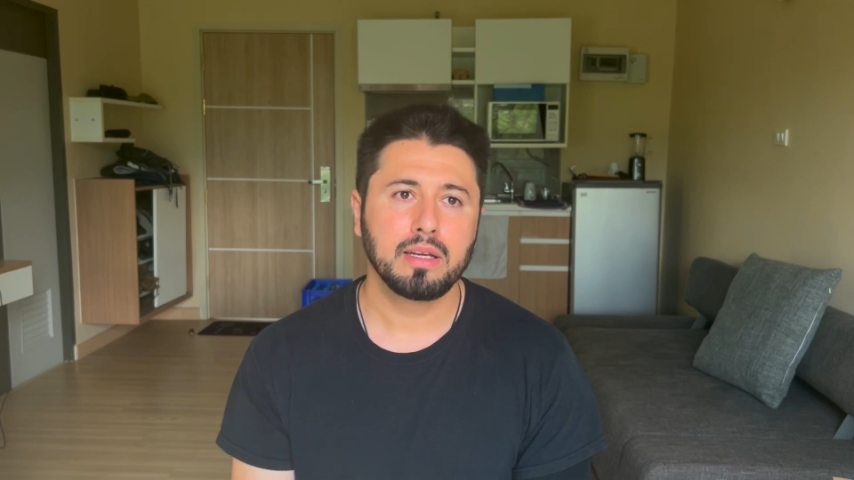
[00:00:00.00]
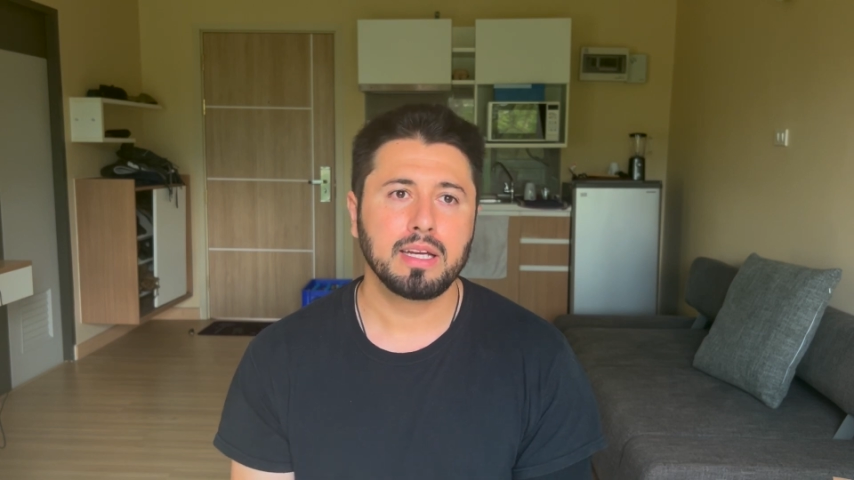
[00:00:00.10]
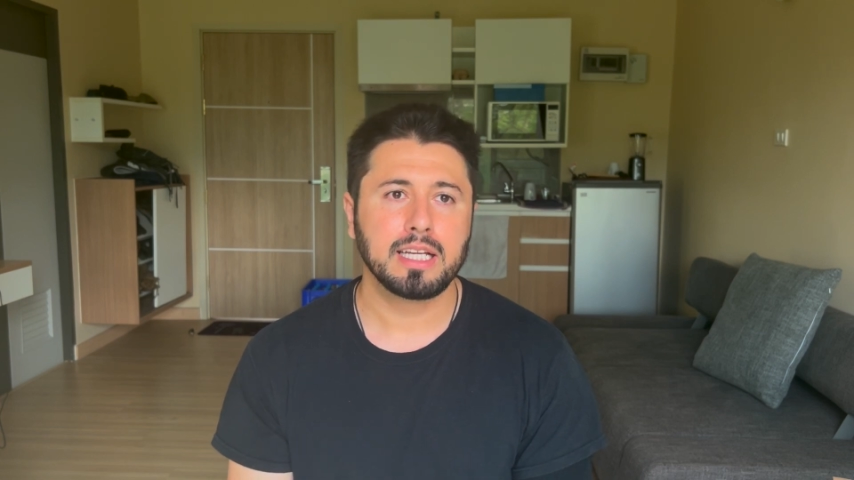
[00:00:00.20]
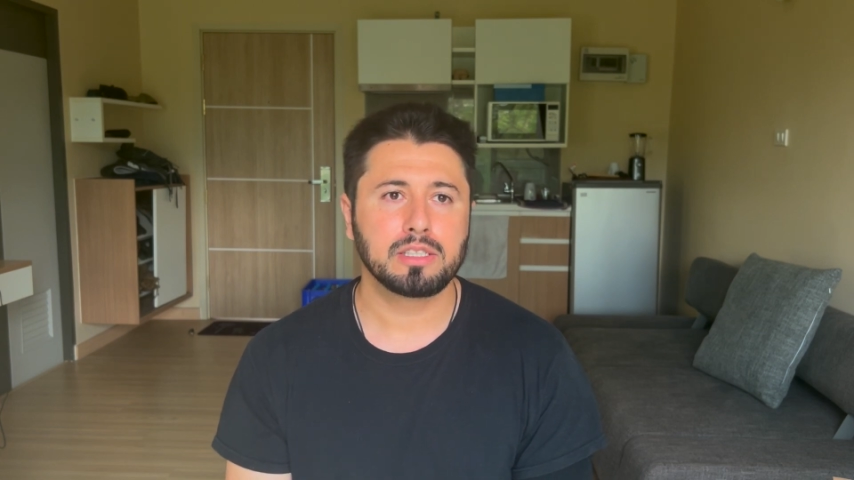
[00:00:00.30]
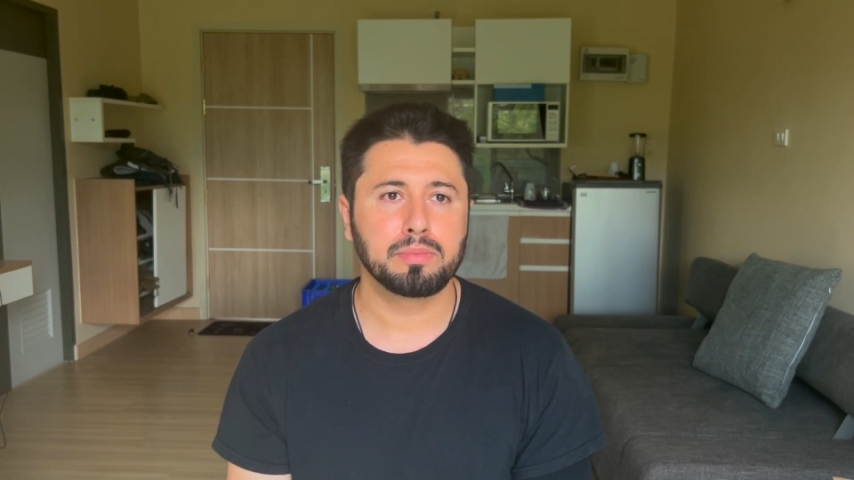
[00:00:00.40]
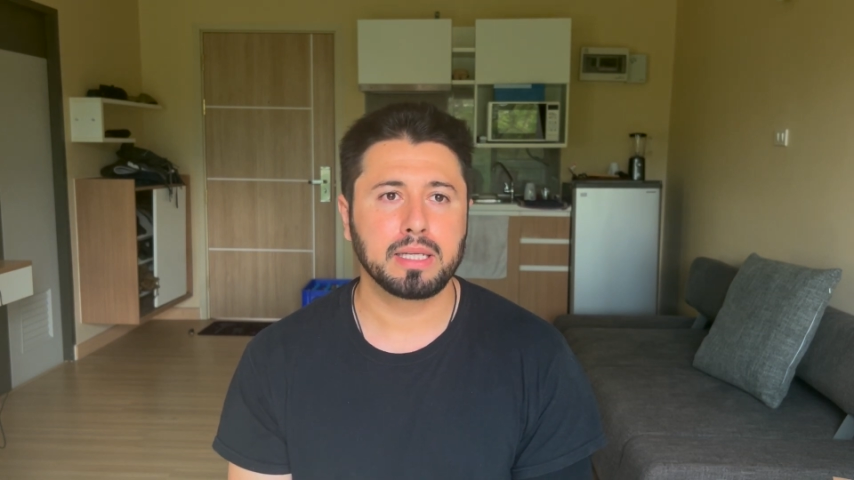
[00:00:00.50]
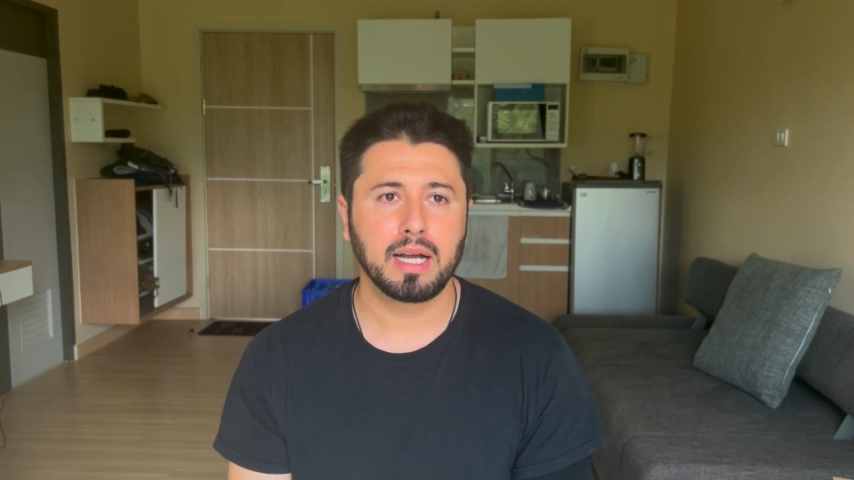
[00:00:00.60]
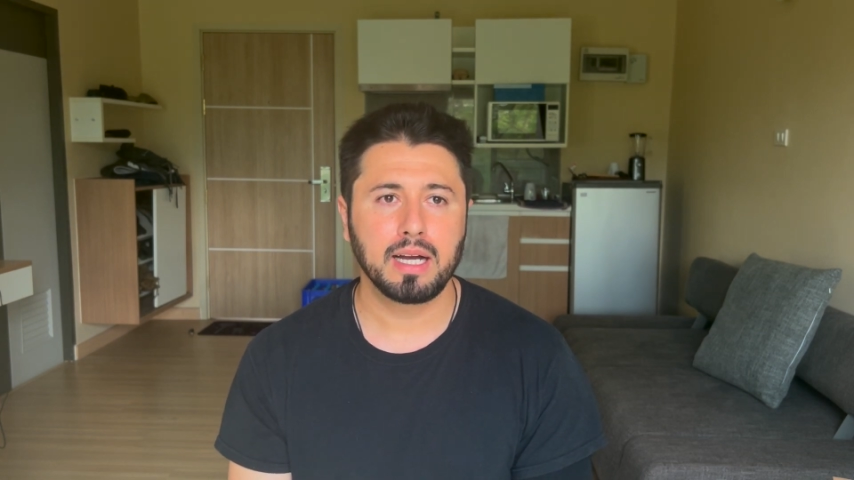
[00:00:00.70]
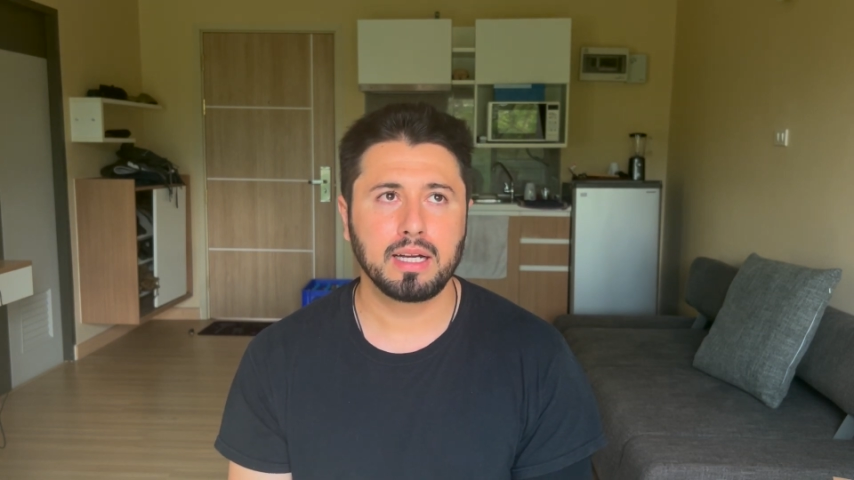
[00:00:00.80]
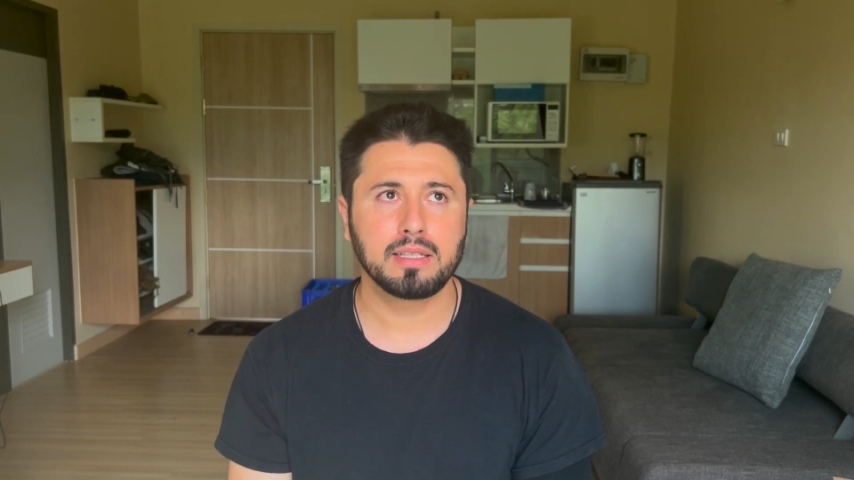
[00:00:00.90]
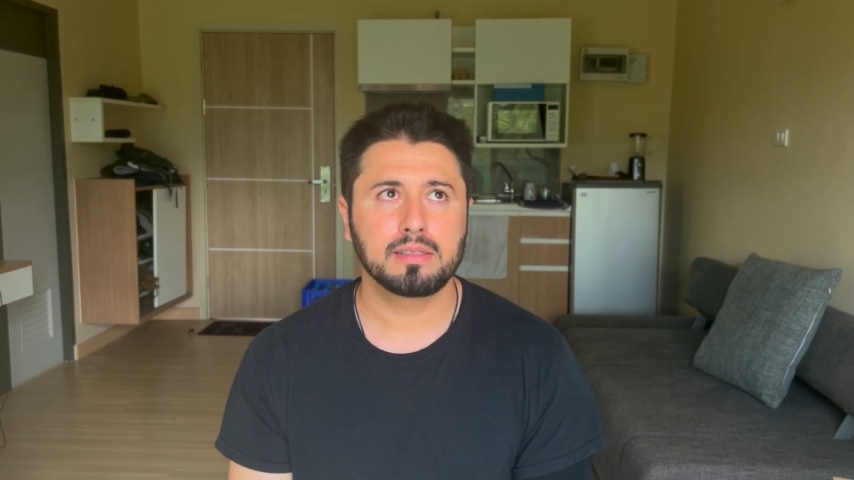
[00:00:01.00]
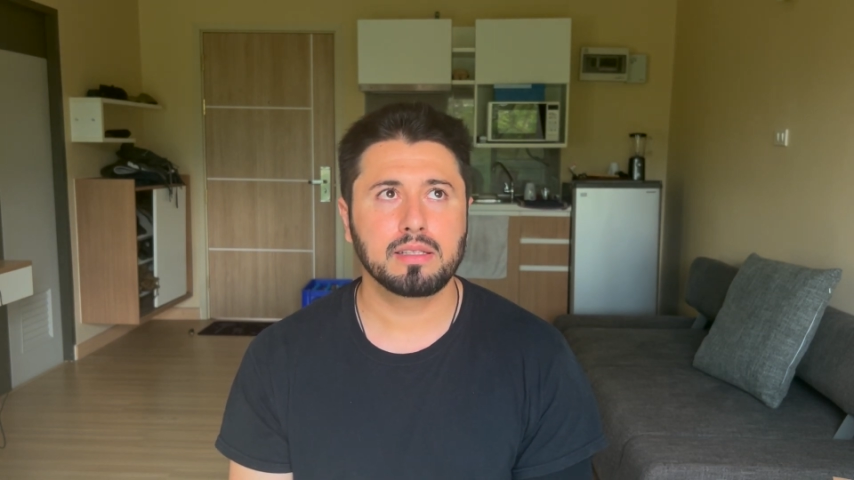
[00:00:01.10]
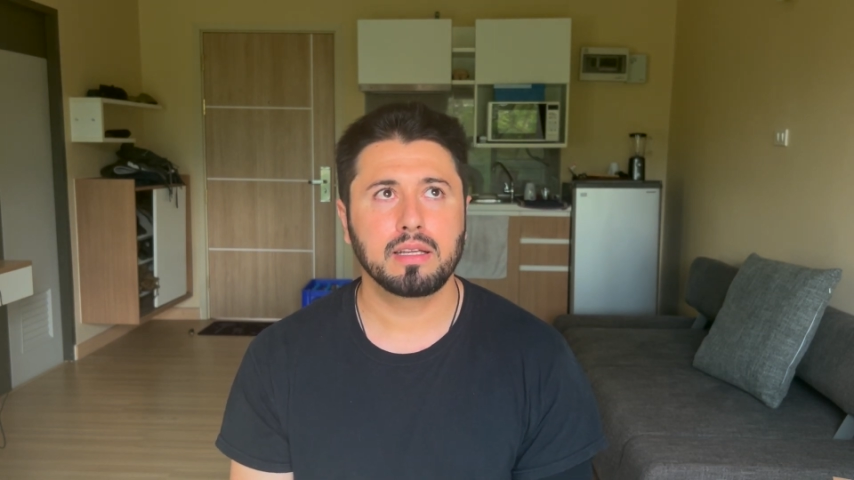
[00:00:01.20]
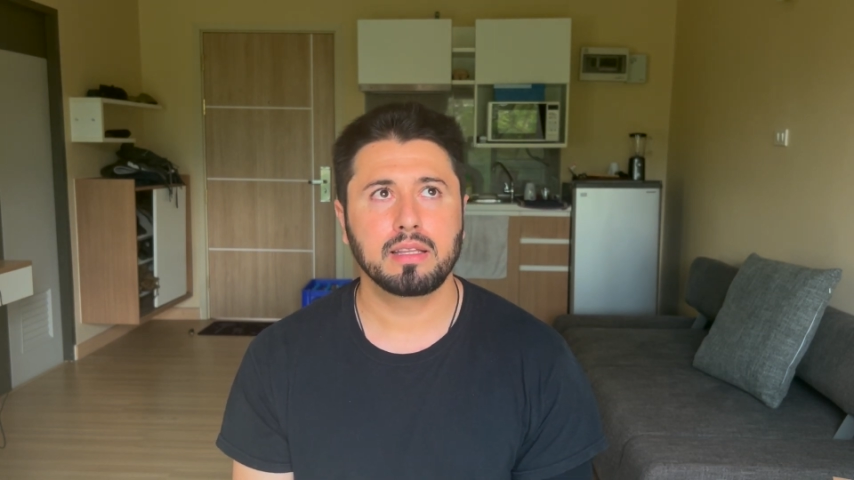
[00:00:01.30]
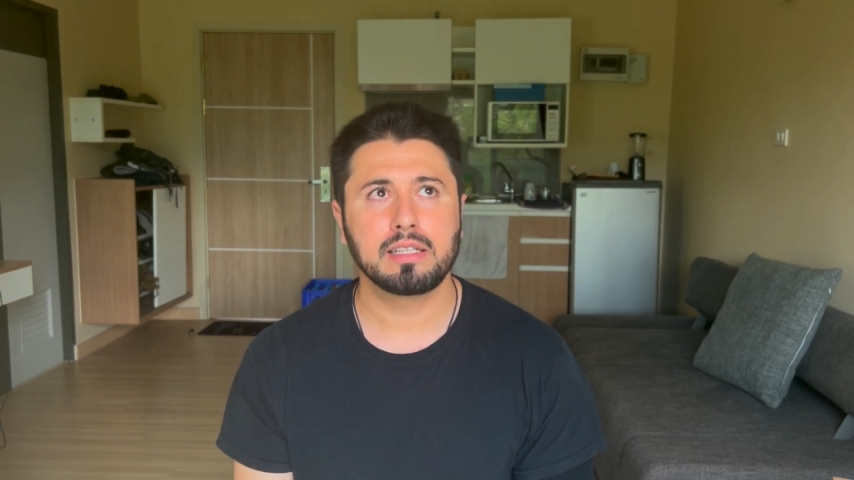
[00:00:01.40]
It's because
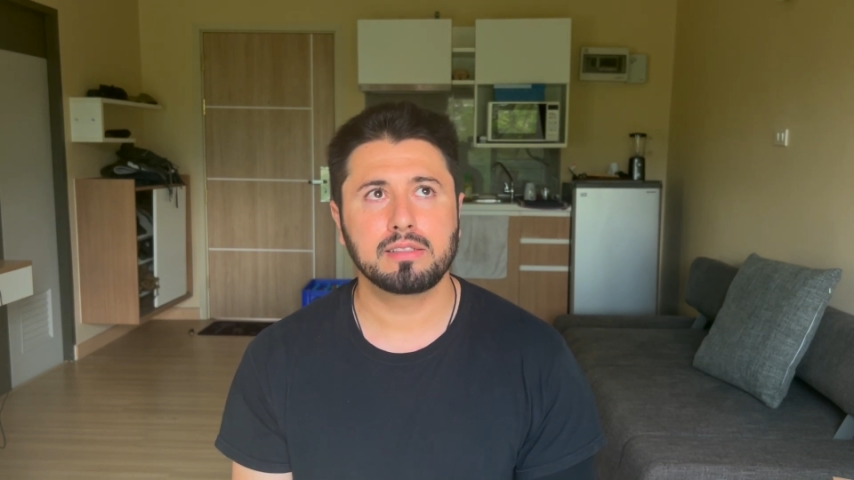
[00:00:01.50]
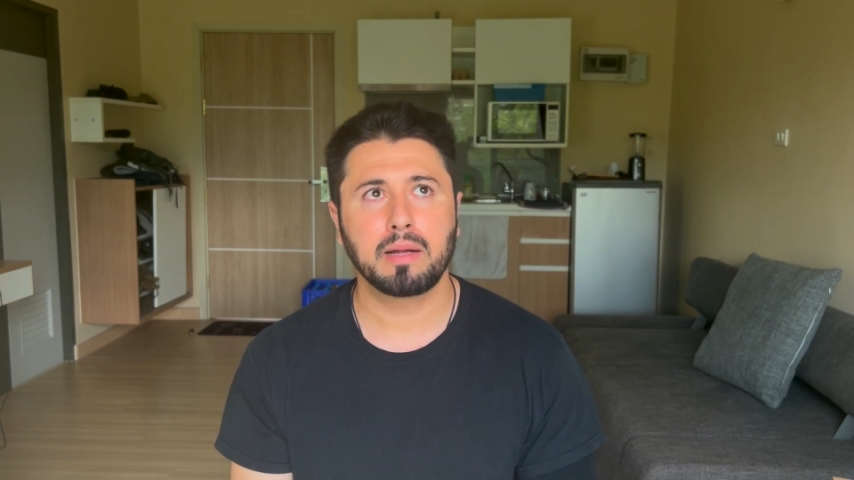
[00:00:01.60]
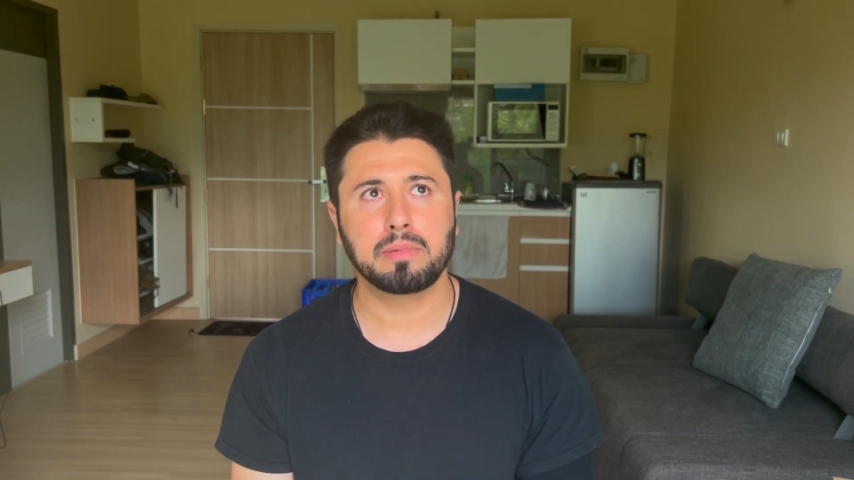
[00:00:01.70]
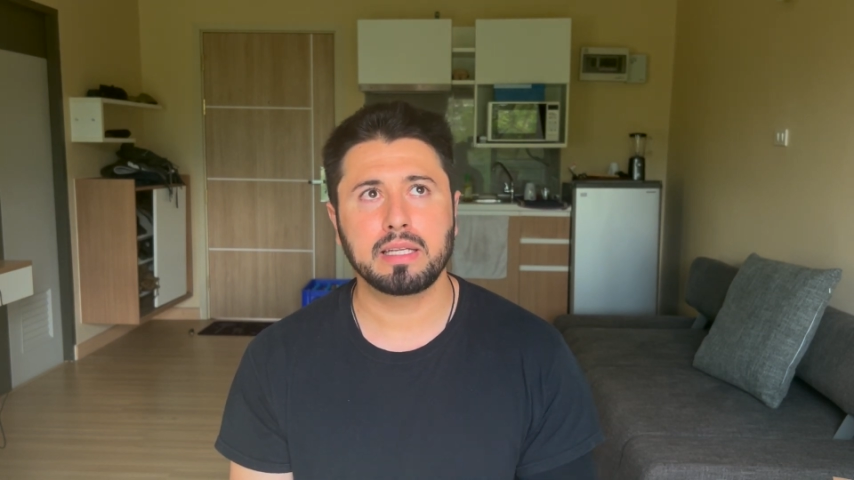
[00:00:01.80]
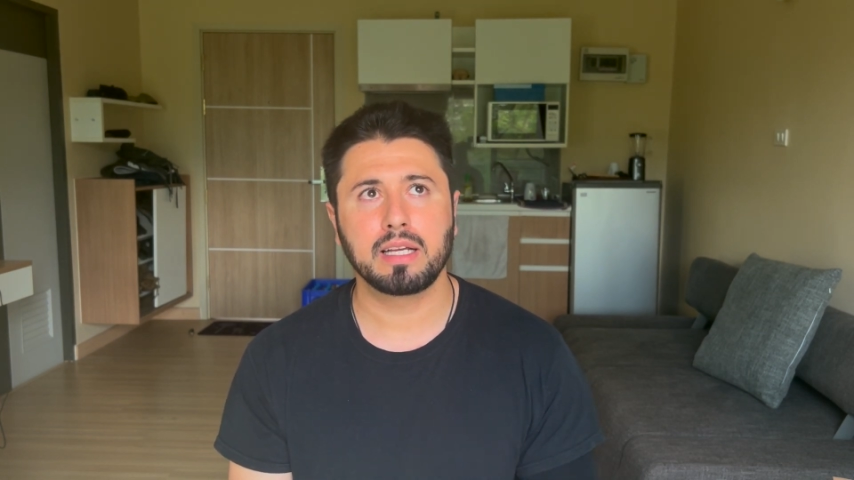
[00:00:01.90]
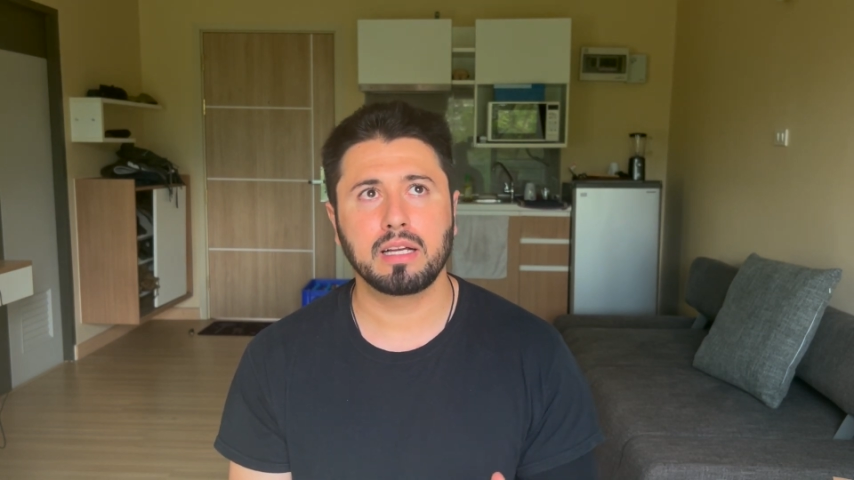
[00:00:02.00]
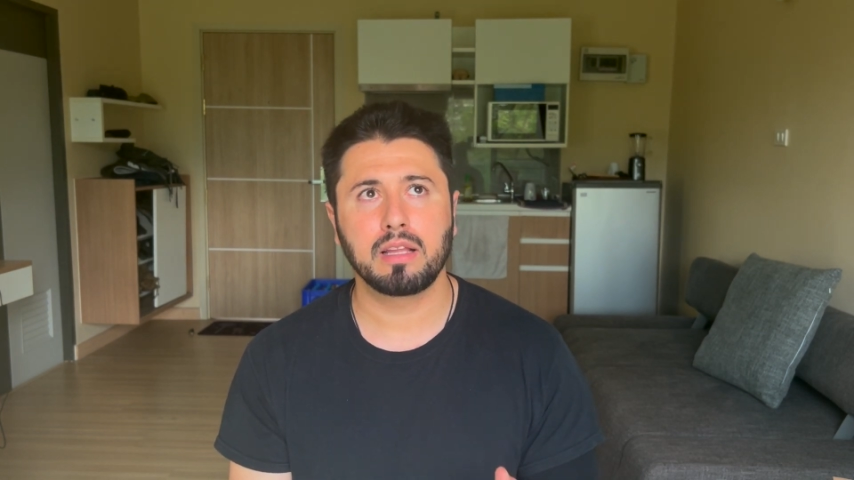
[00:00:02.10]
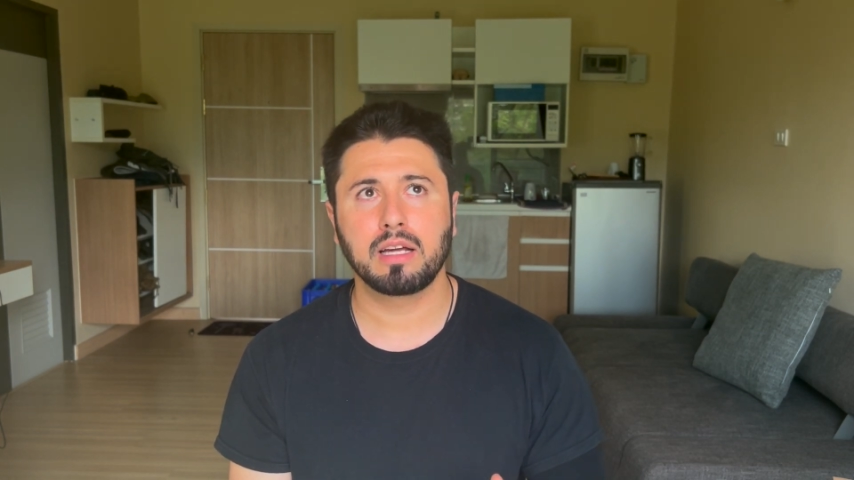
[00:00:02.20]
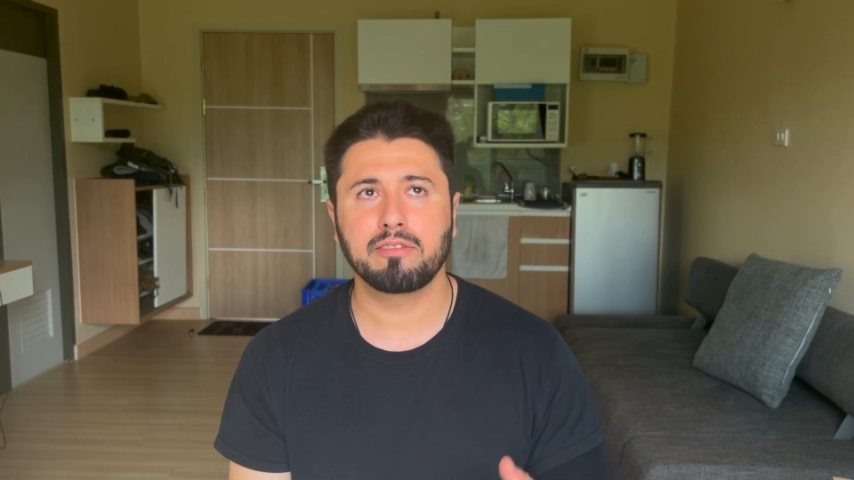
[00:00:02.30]
they stopped eating a lot